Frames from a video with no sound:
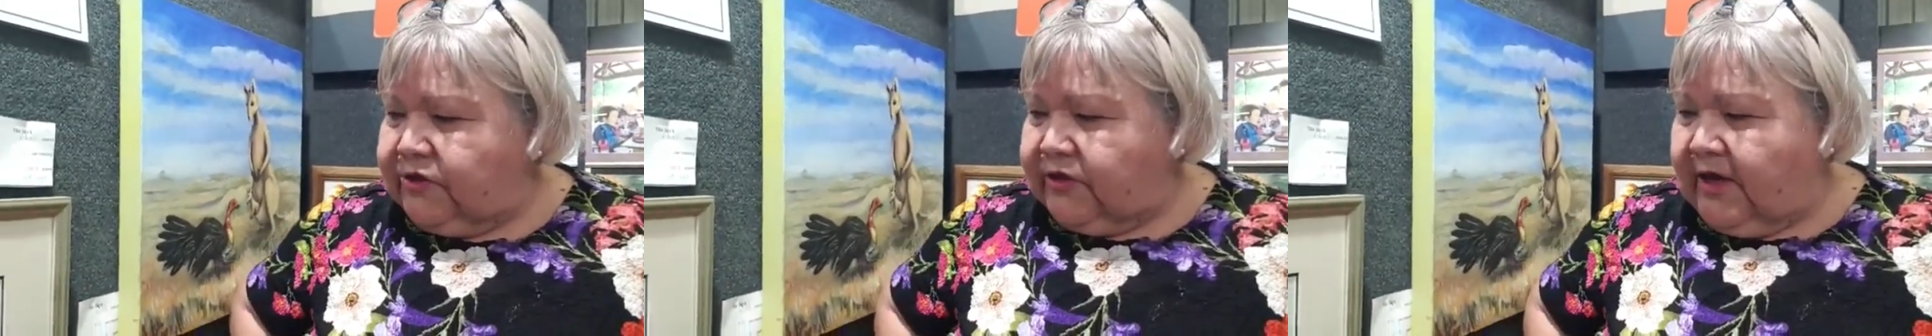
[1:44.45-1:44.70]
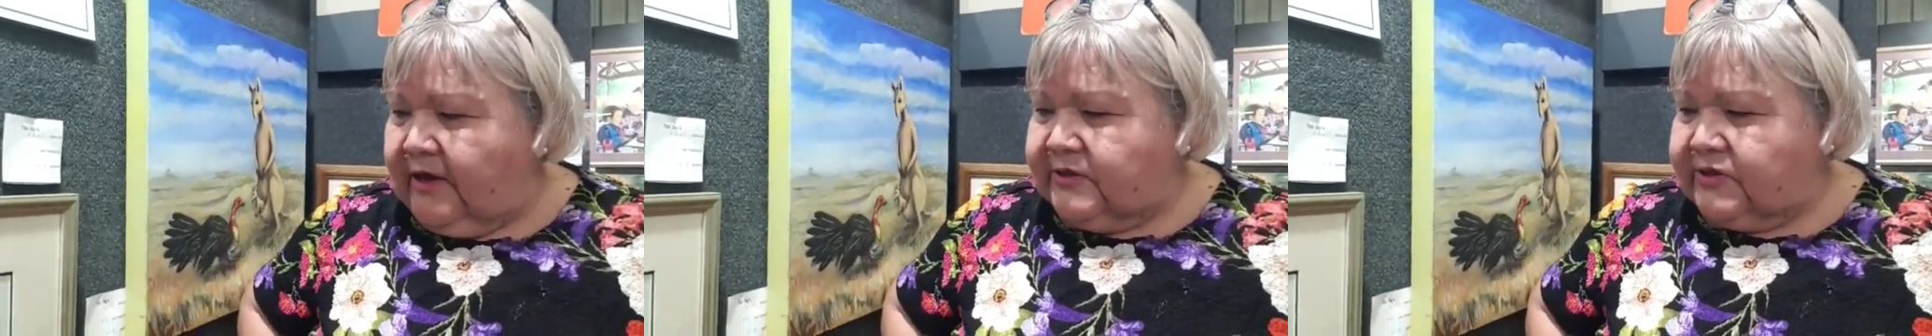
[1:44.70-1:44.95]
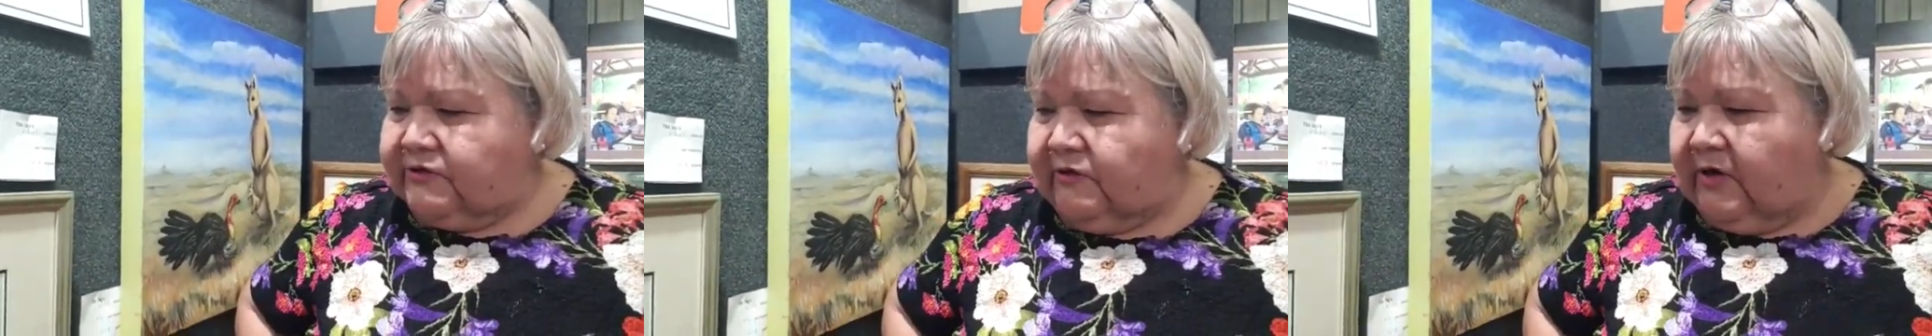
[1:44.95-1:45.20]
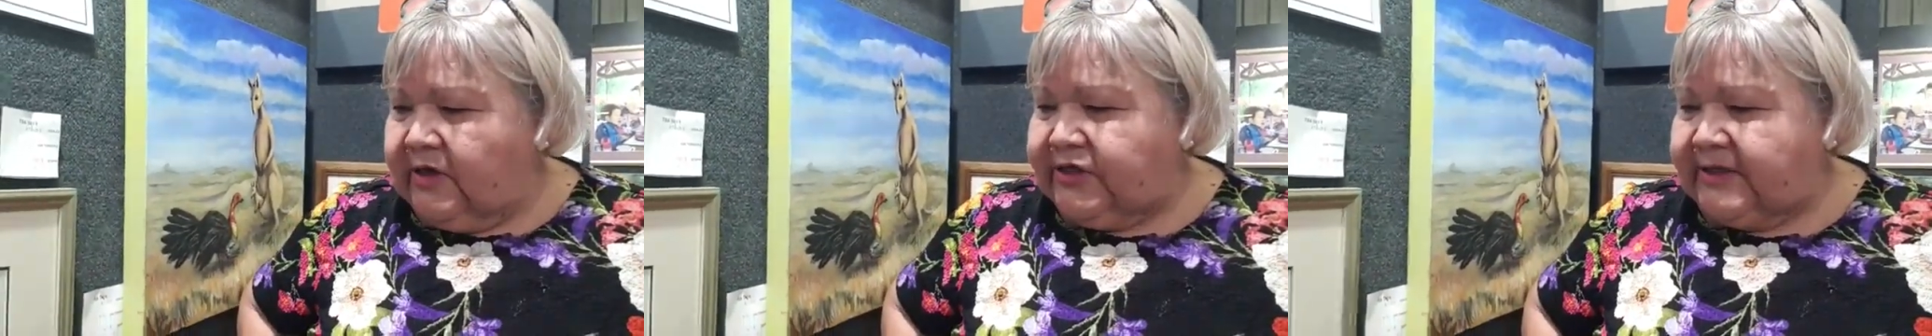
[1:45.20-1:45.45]
you know, to
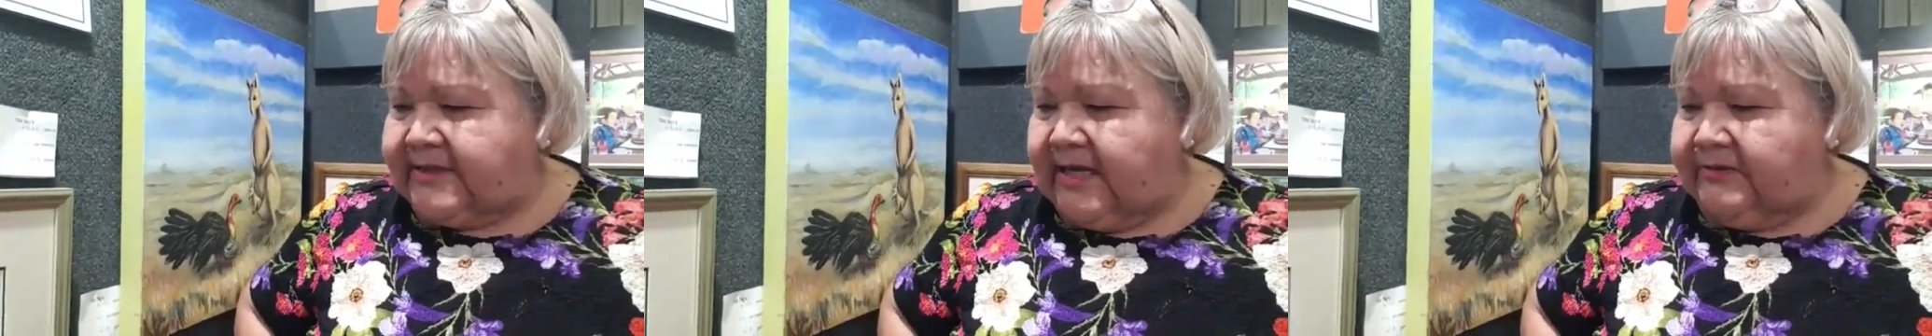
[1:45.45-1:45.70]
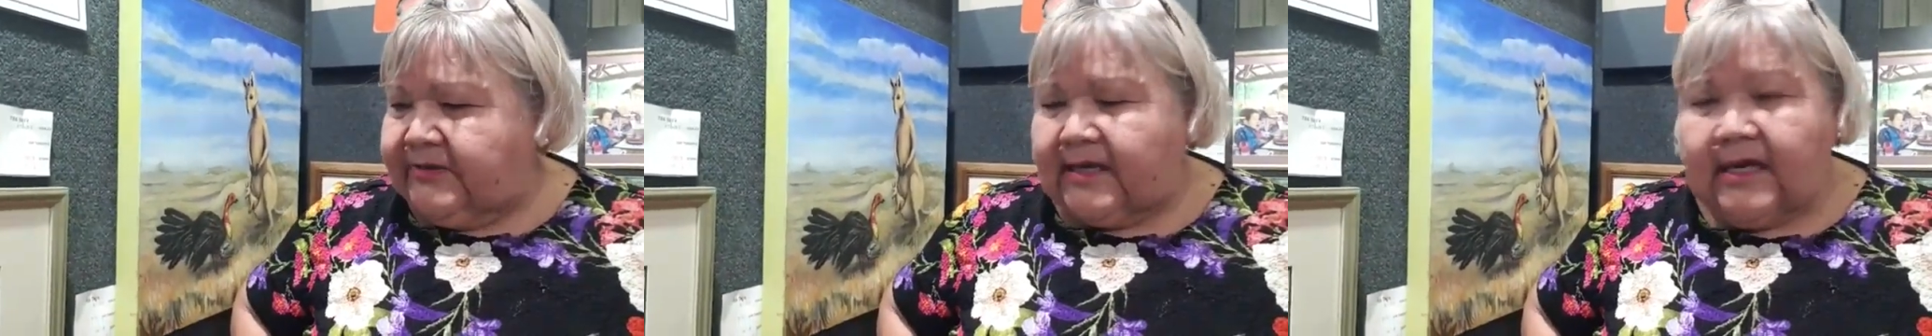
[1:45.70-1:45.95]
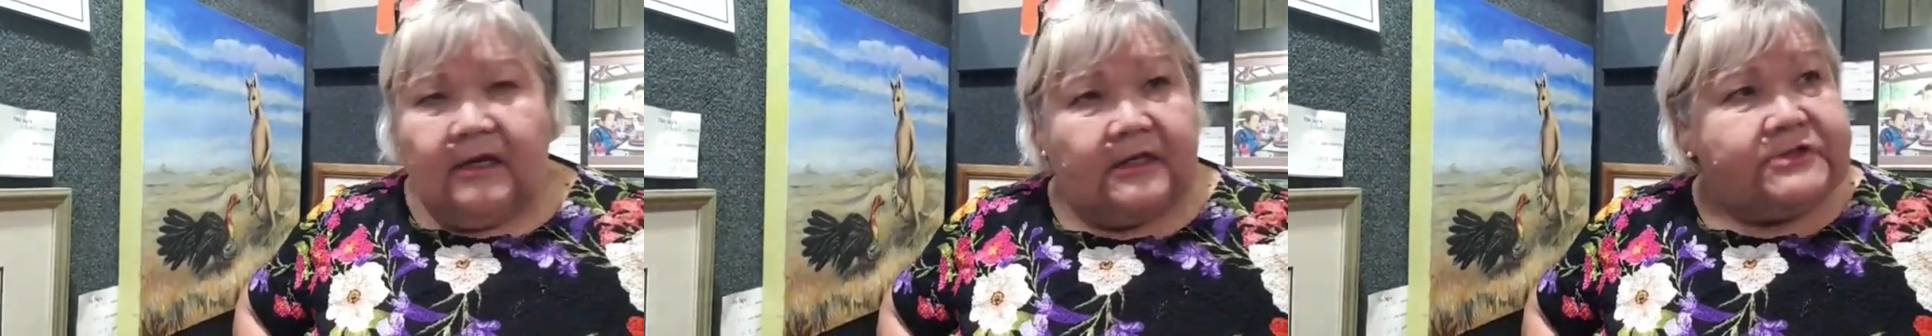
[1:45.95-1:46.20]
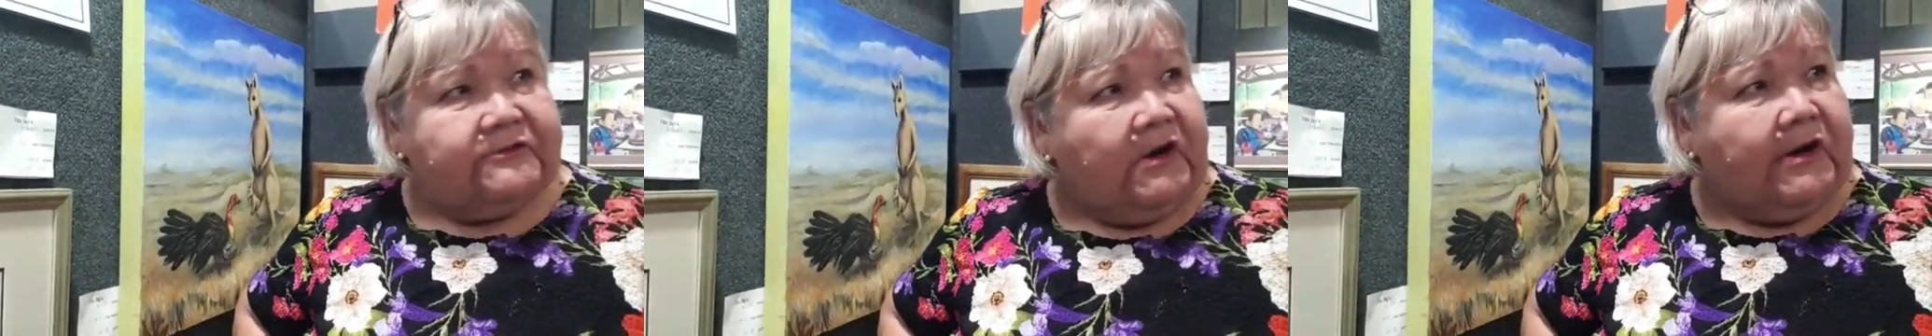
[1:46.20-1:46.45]
try and just get the
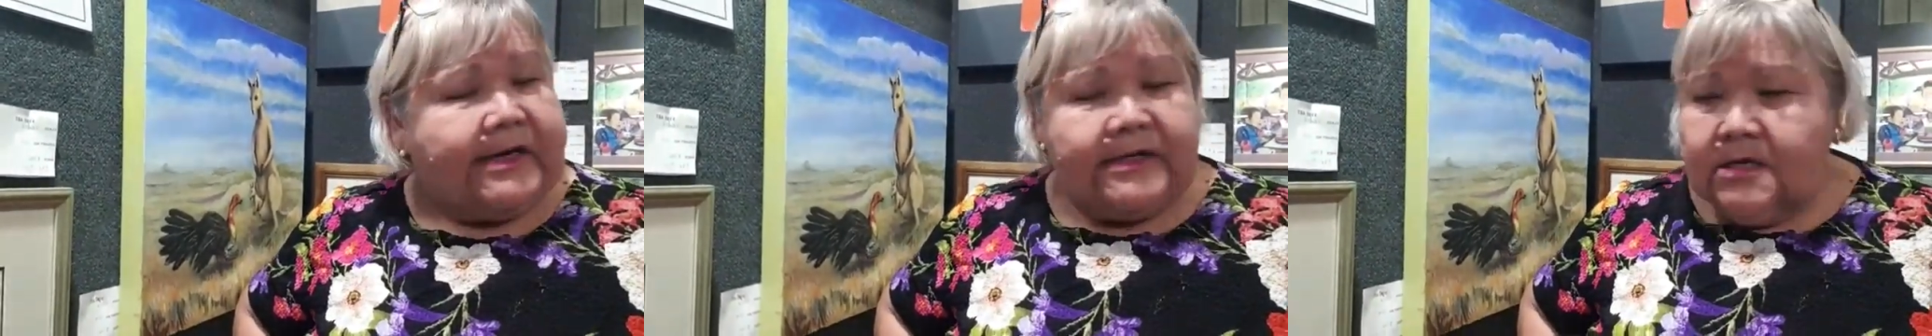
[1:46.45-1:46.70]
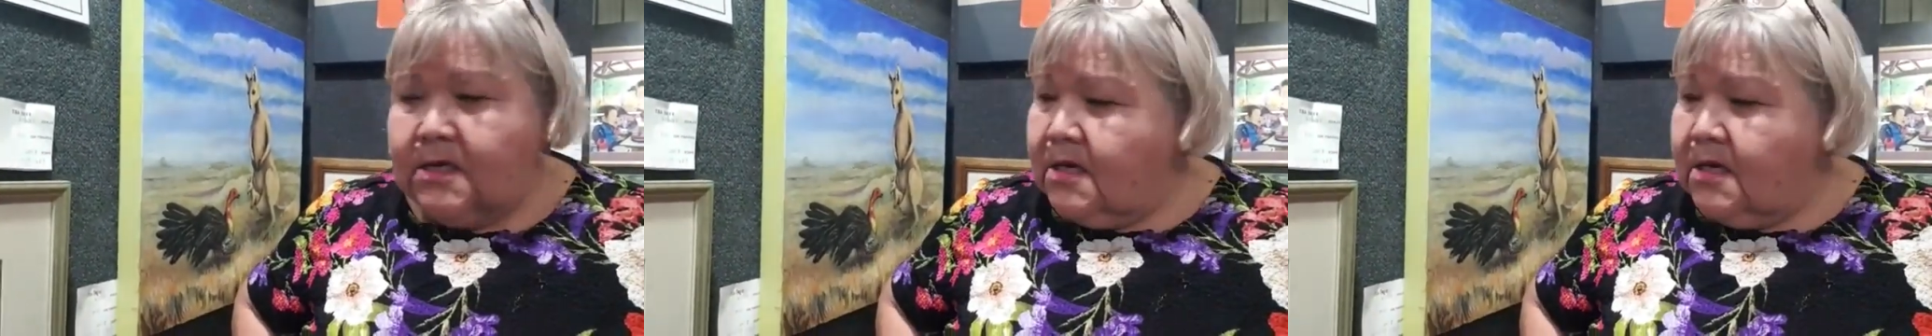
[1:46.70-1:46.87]
colours right.